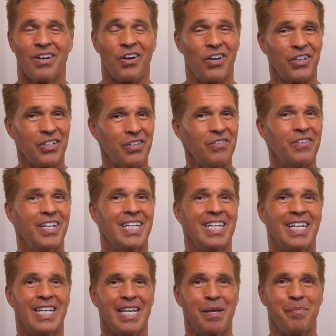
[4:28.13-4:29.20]
Are you ready
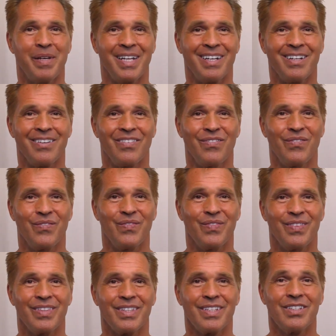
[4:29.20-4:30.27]
to get better?
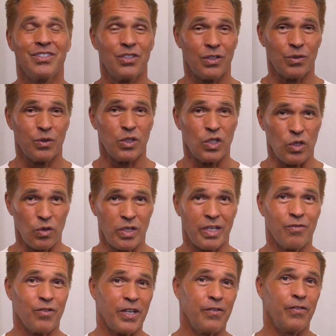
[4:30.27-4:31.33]
So you
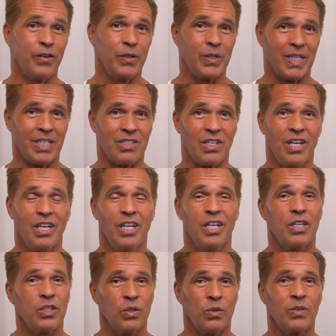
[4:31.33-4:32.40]
can refocus
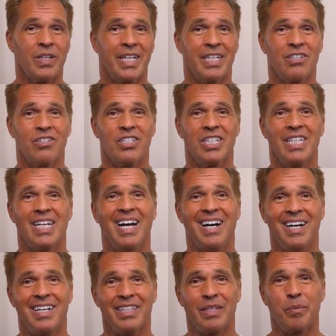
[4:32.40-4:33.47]
your energy
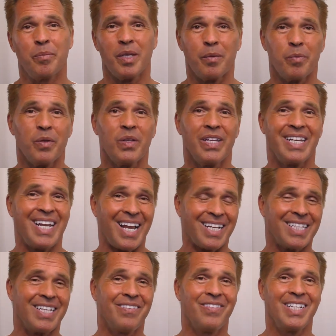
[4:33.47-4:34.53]
on the people and
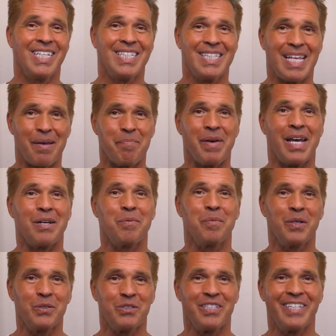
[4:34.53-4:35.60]
activities that matter
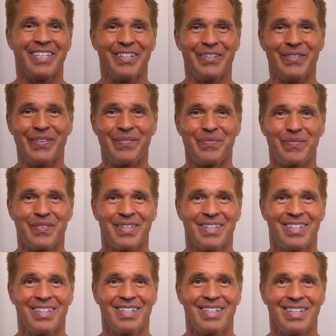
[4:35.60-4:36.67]
most to you.
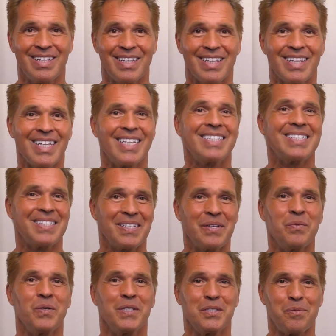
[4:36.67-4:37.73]
Let's see
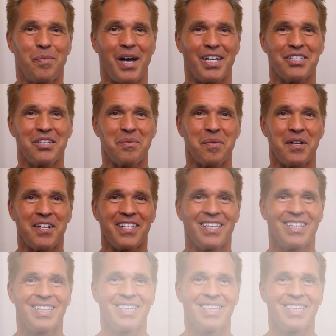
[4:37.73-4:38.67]
what's possible.